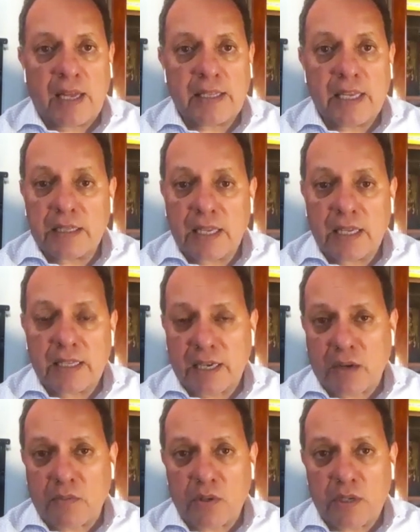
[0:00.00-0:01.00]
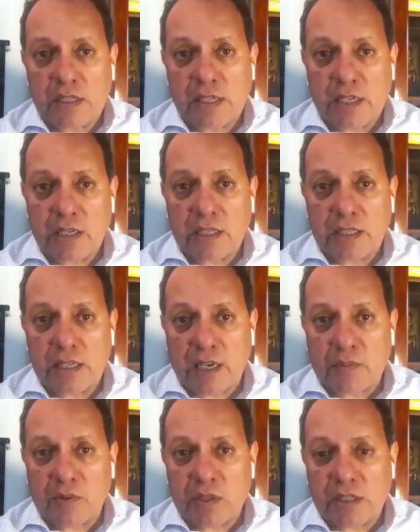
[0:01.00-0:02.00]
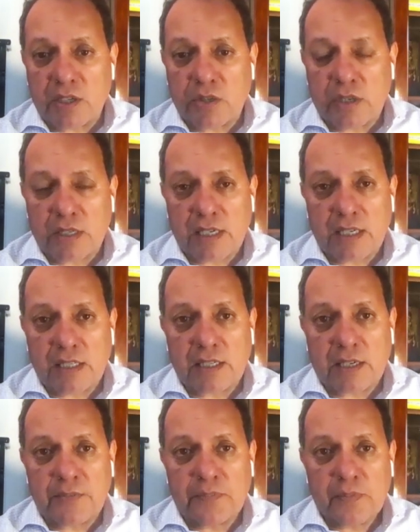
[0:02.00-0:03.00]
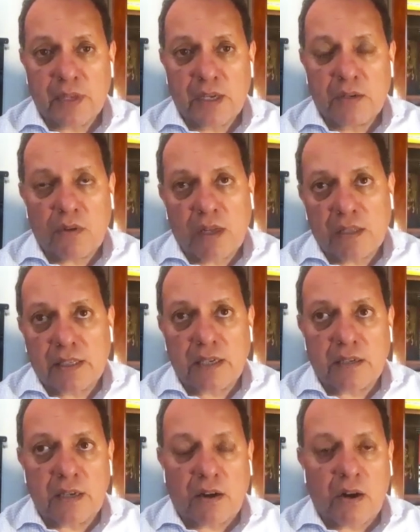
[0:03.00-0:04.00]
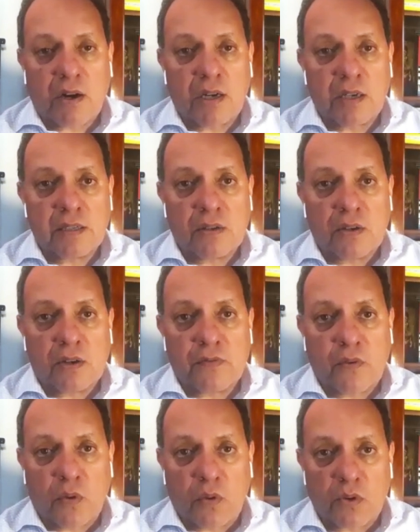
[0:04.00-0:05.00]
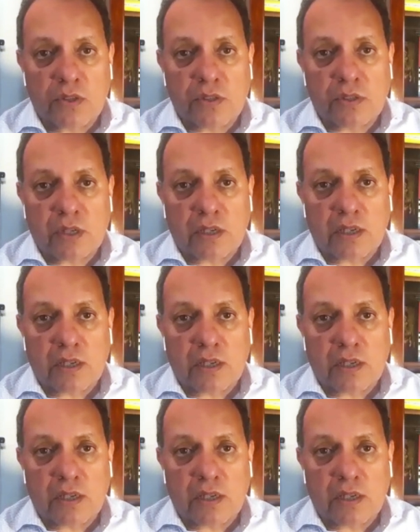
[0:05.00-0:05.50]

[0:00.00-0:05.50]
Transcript: And then in the decarbonization agenda, well, there are, of course,